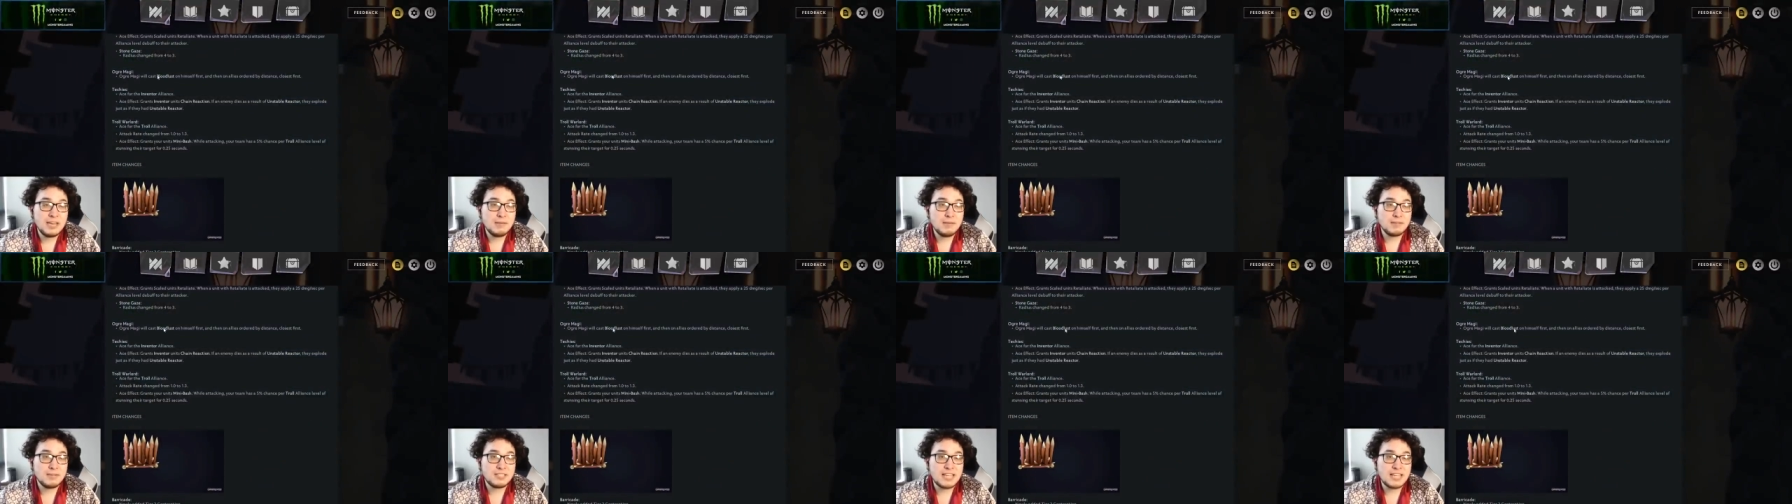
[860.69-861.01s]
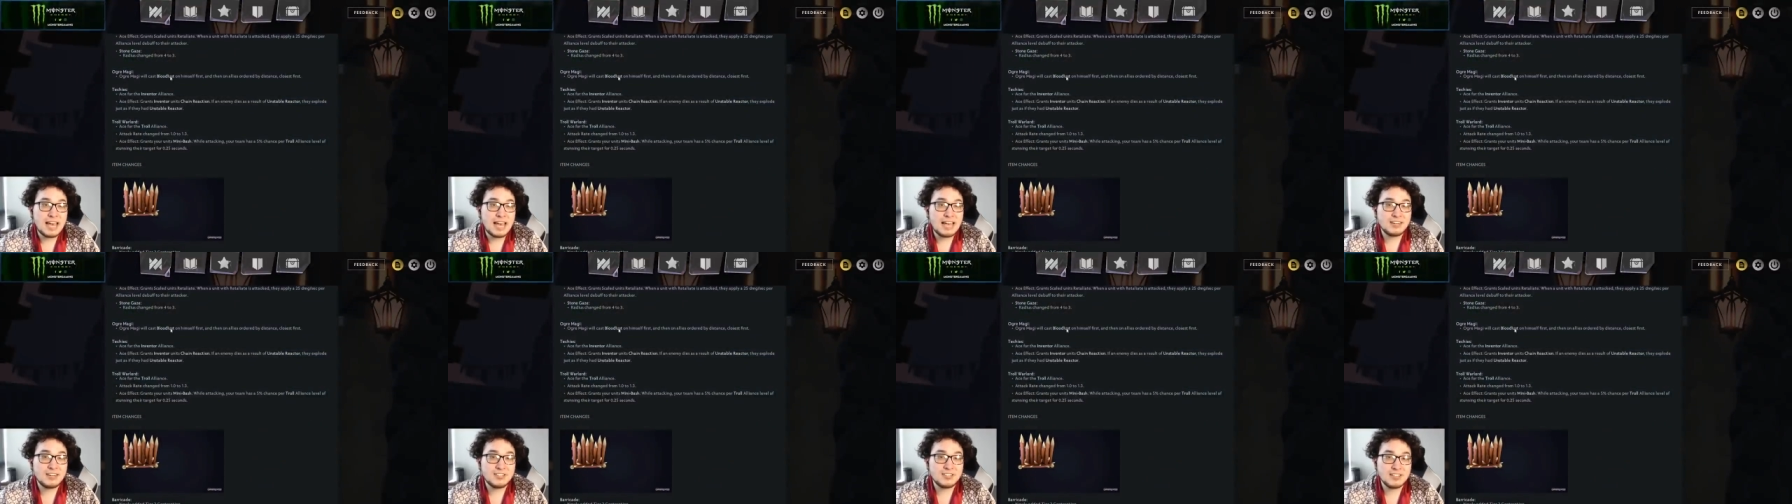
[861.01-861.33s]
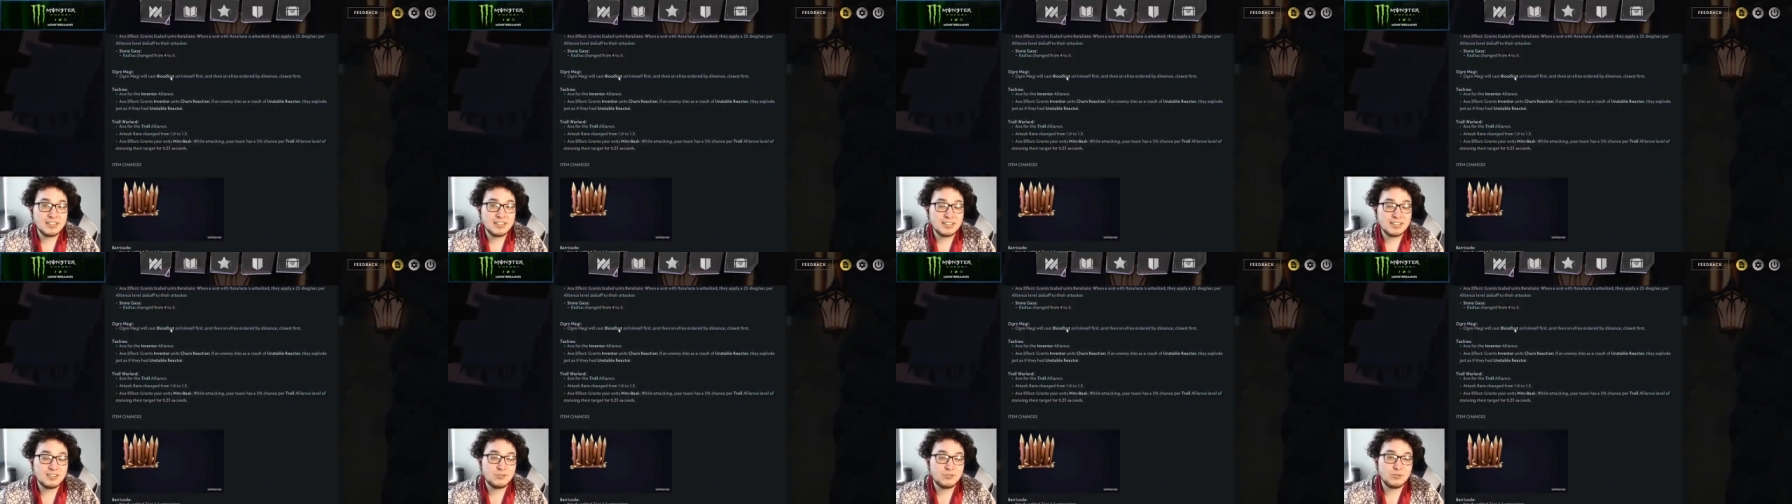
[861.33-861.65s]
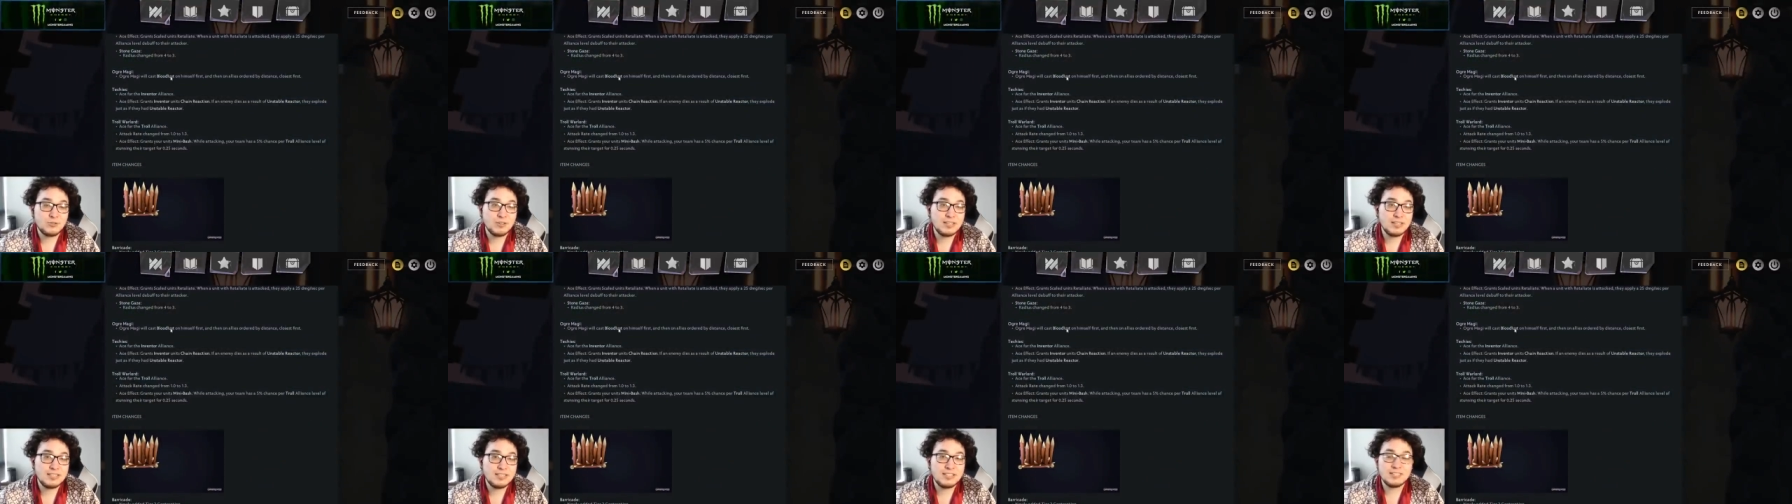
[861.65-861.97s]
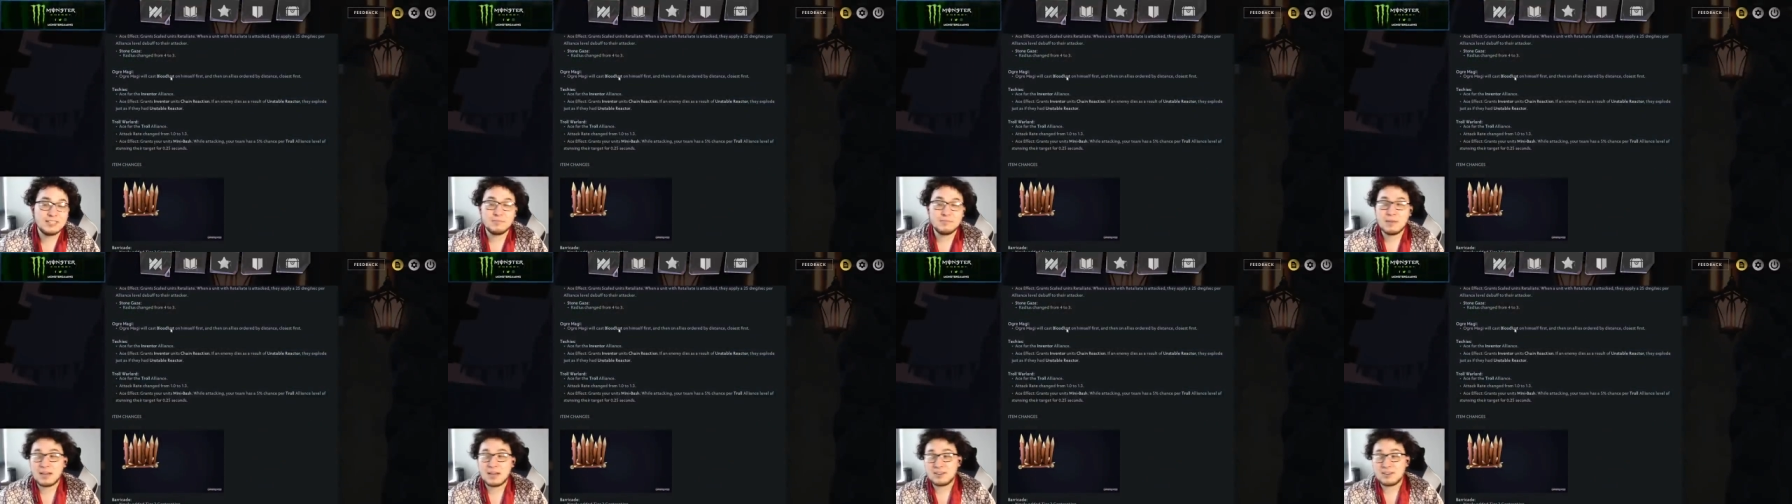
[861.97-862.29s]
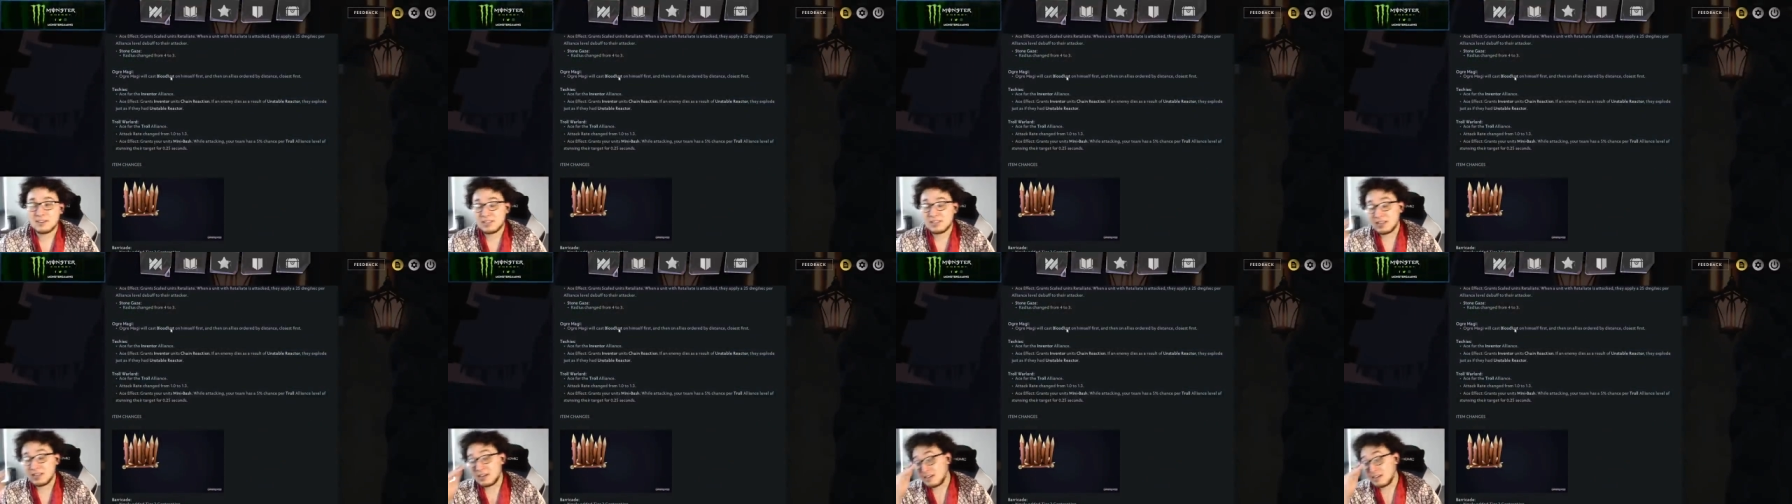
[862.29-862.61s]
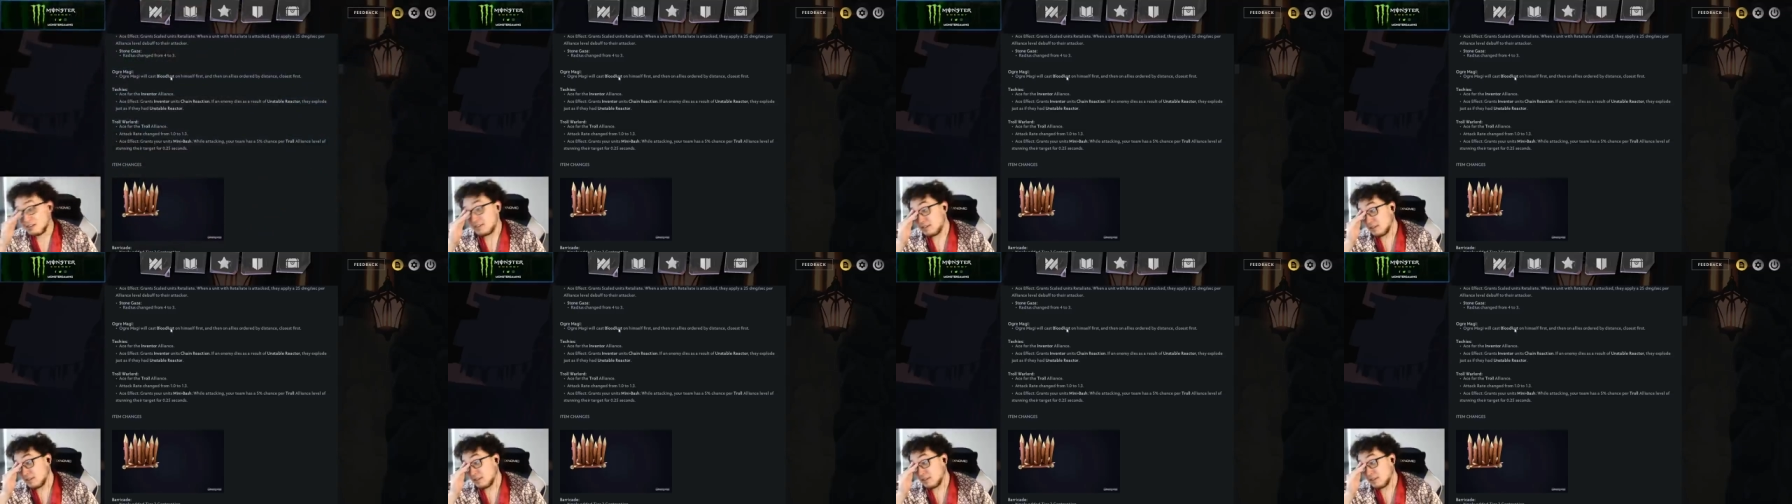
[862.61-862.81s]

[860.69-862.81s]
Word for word: able to actually control it does matter a lot,